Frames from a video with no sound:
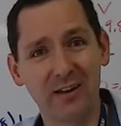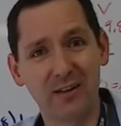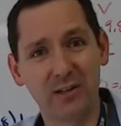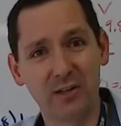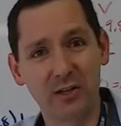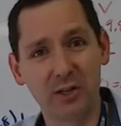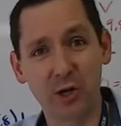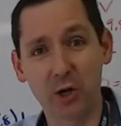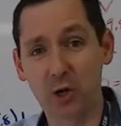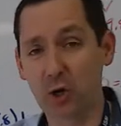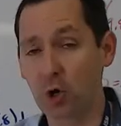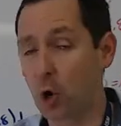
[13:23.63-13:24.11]

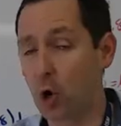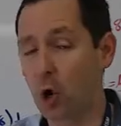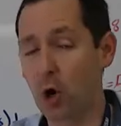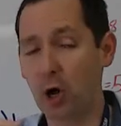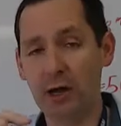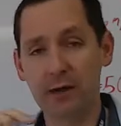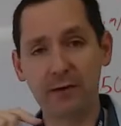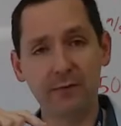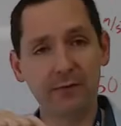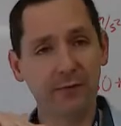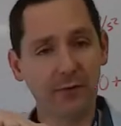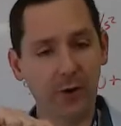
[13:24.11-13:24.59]
you're
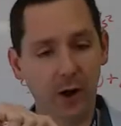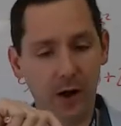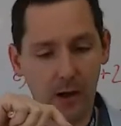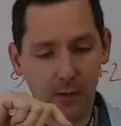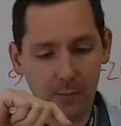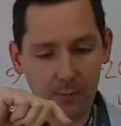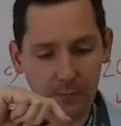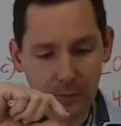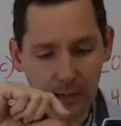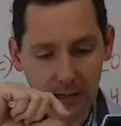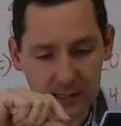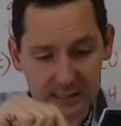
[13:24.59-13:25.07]
going
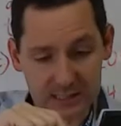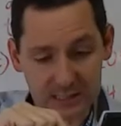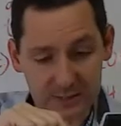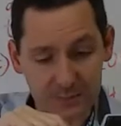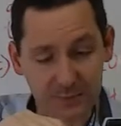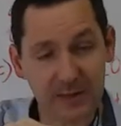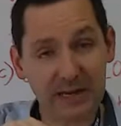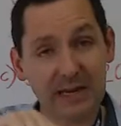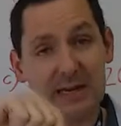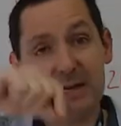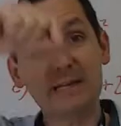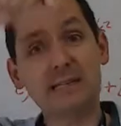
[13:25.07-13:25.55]
from a
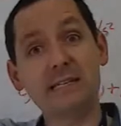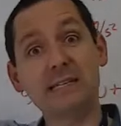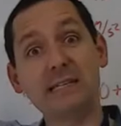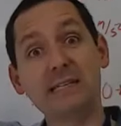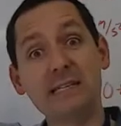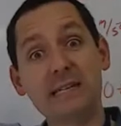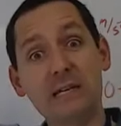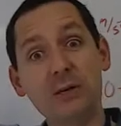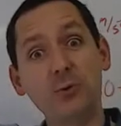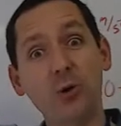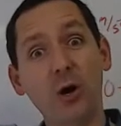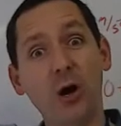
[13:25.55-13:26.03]
speed to
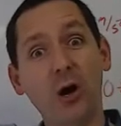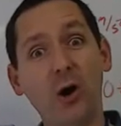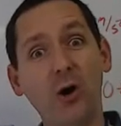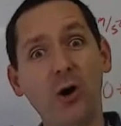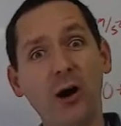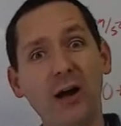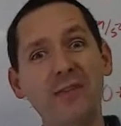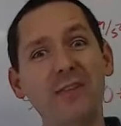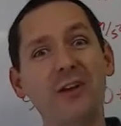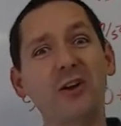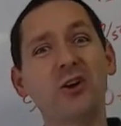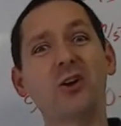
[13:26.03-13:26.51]
0,
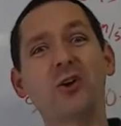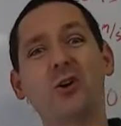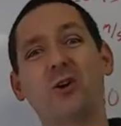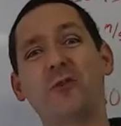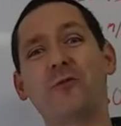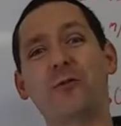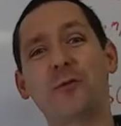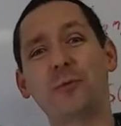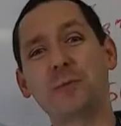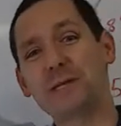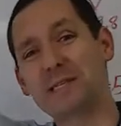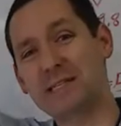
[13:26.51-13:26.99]
and then you're going
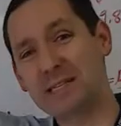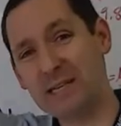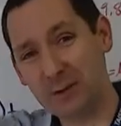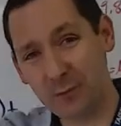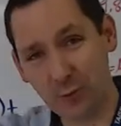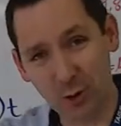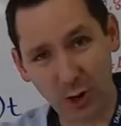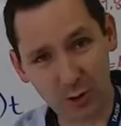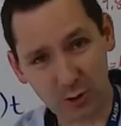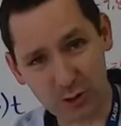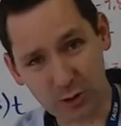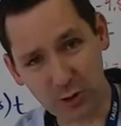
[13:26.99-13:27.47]
from a
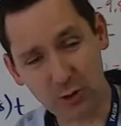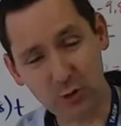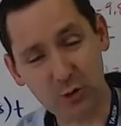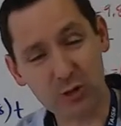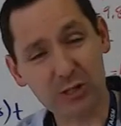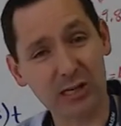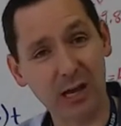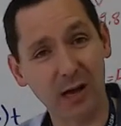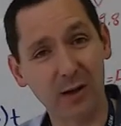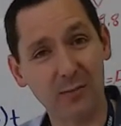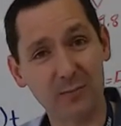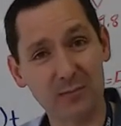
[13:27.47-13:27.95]
0 to
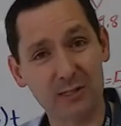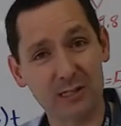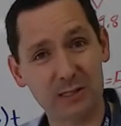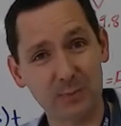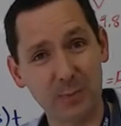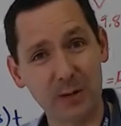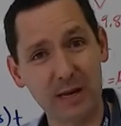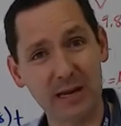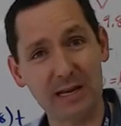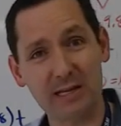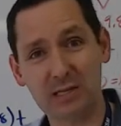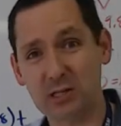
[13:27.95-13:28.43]
some
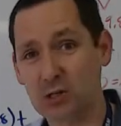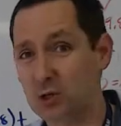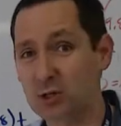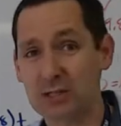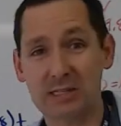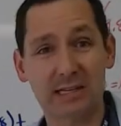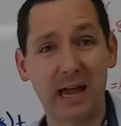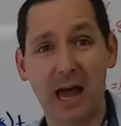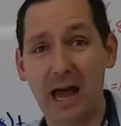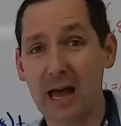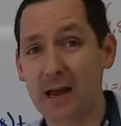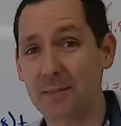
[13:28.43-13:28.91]
speed, so
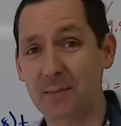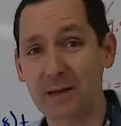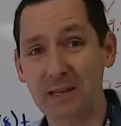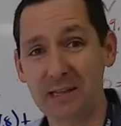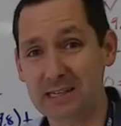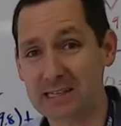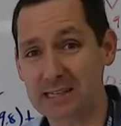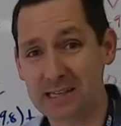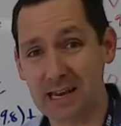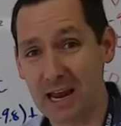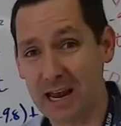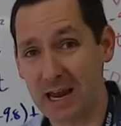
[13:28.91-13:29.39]
it's got to be
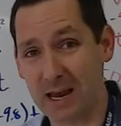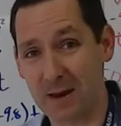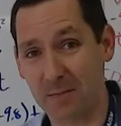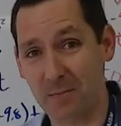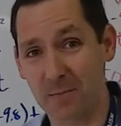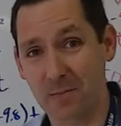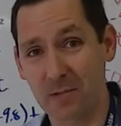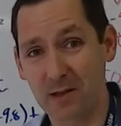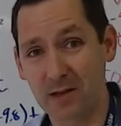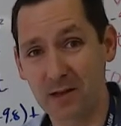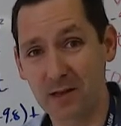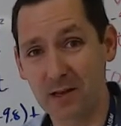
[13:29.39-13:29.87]
the same
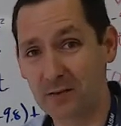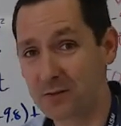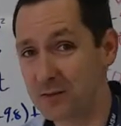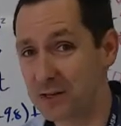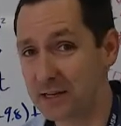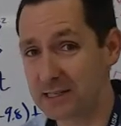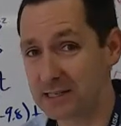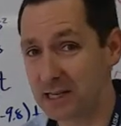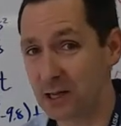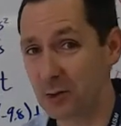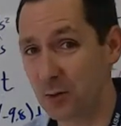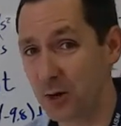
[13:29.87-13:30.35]
if the
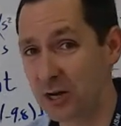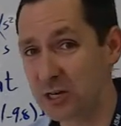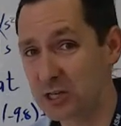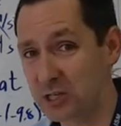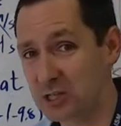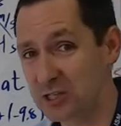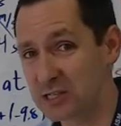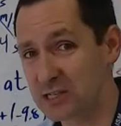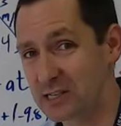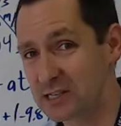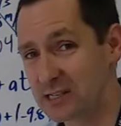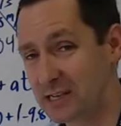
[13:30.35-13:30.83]

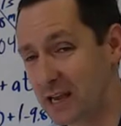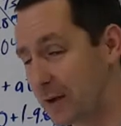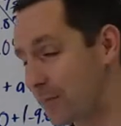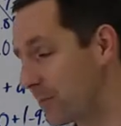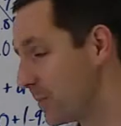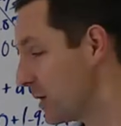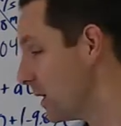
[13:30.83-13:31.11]
acceleration's the same.